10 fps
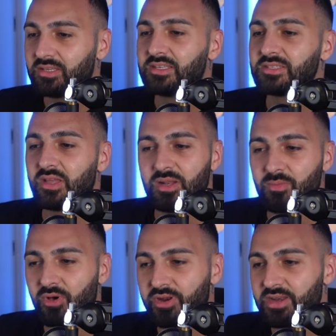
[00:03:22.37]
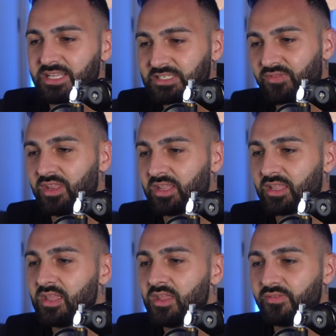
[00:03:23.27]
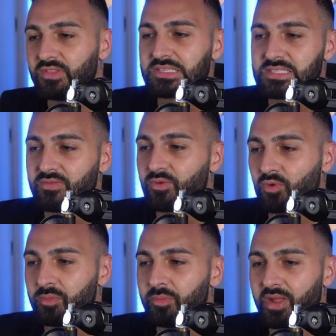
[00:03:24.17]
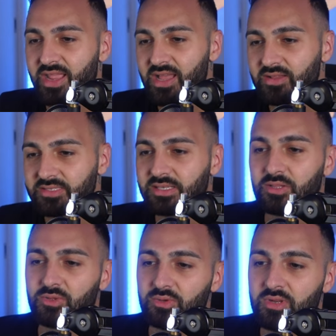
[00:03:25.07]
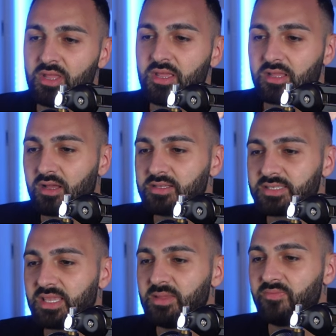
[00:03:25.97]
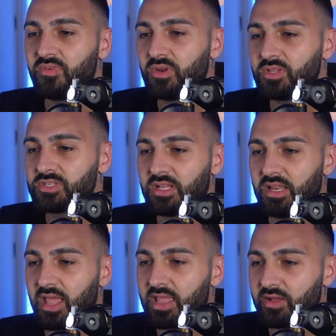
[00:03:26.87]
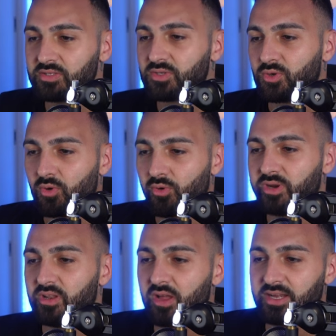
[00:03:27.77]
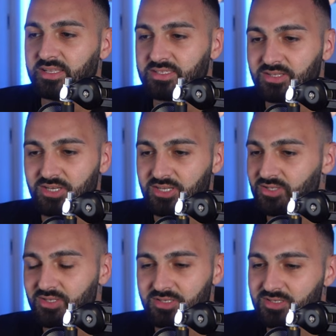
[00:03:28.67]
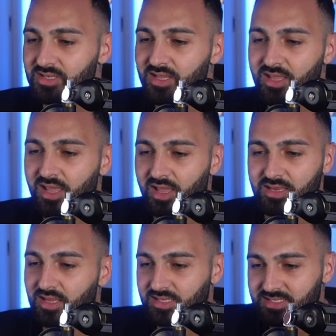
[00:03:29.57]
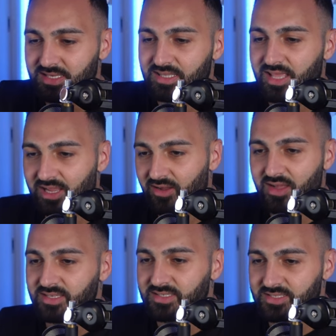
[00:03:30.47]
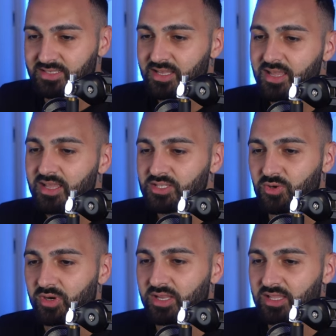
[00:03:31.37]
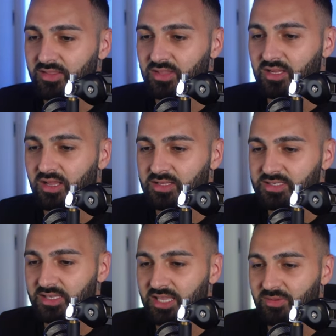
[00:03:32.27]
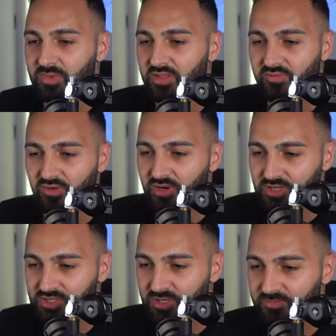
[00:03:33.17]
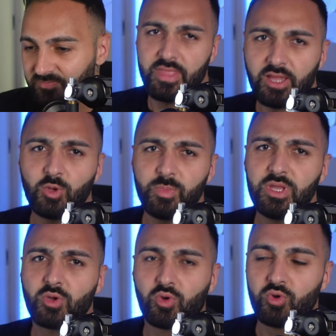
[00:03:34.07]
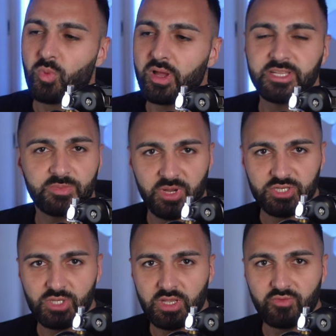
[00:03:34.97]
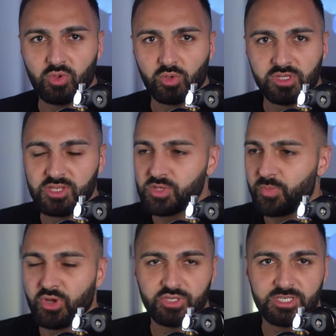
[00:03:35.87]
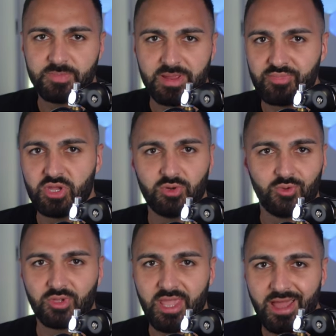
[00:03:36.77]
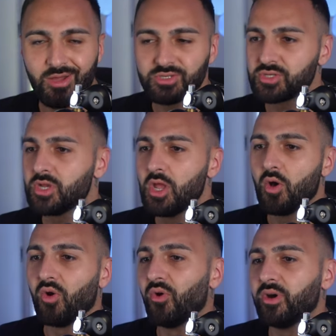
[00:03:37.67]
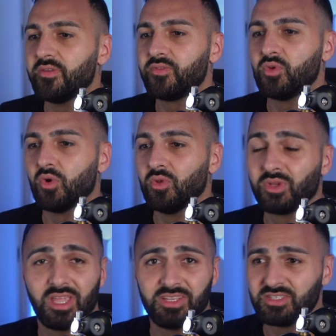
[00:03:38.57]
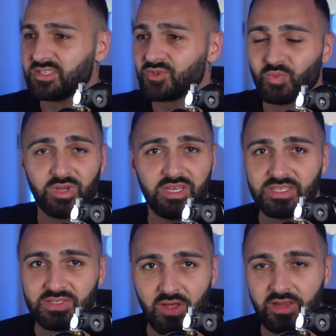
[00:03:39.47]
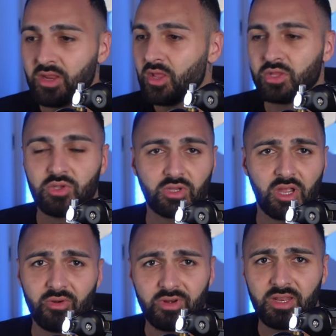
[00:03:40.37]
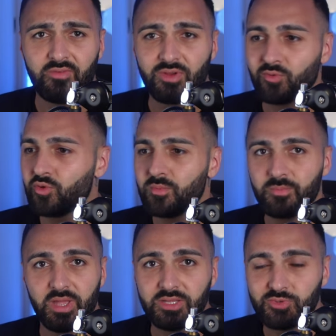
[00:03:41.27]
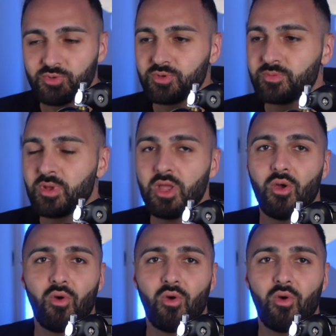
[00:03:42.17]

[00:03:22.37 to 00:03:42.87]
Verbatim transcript: to design a modern aesthetic for this living room in my house include color scheme, furniture, layout, decor, and lighting suggestions. And you can see there, guys, it's it's already done the color scheme and the furniture. That could be a good one, especially if you're looking to purchase maybe a new couch or if you're looking to just redesign your current living room, bedroom,